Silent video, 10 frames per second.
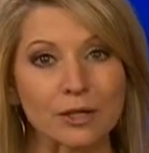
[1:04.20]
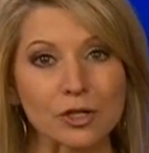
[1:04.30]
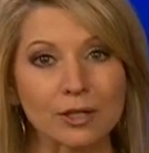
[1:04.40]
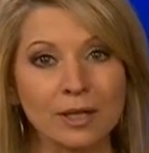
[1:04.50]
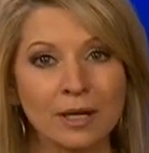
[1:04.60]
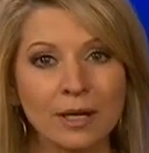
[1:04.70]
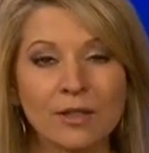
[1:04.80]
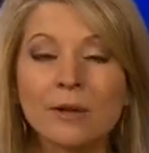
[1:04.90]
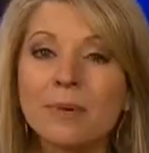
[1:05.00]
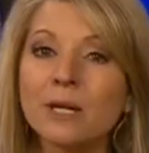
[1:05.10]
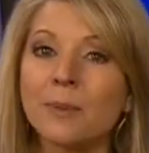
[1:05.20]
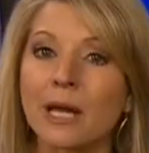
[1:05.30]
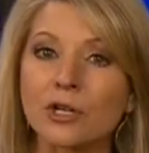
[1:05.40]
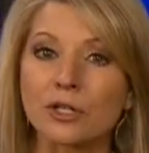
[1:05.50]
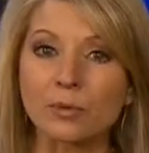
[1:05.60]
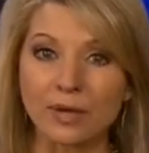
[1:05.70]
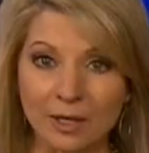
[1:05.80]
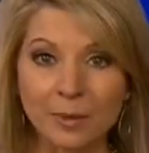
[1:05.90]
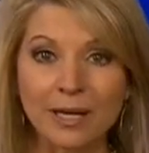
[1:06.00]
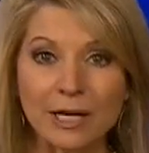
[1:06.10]
the condition. Then many patients with
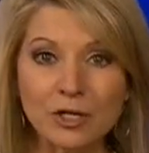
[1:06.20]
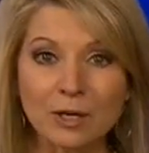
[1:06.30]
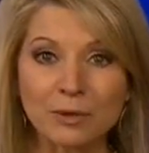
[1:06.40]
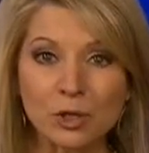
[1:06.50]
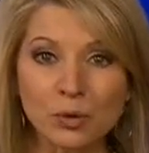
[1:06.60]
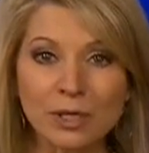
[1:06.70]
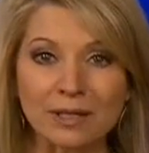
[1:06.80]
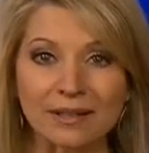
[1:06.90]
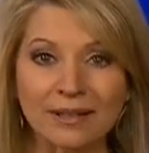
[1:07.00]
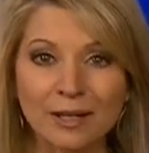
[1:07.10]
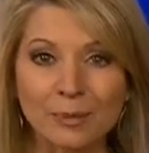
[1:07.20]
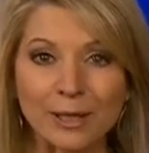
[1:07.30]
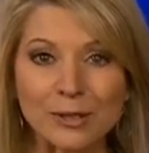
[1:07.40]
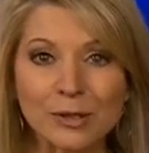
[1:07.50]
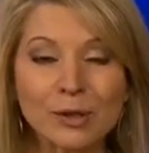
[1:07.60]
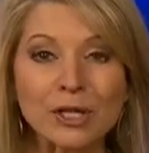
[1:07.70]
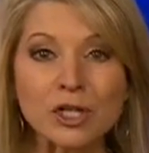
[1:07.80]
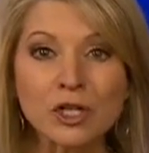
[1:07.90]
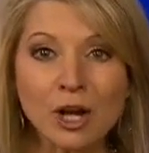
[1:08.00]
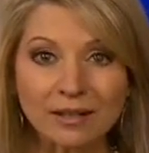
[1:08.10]
NPH can be treated by inserting a
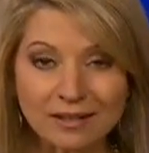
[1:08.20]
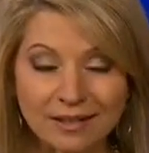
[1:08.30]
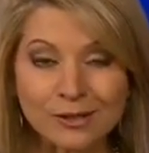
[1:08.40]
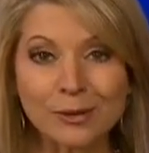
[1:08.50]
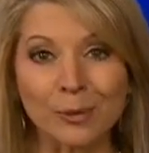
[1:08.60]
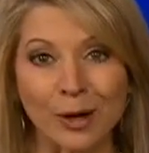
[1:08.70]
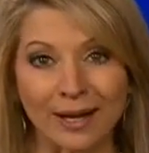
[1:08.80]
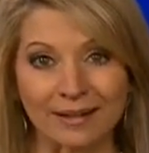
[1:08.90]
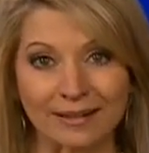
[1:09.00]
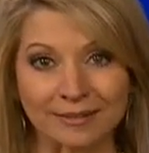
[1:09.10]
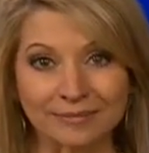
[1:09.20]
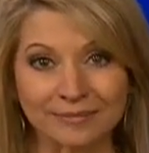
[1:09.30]
shunt into the brain.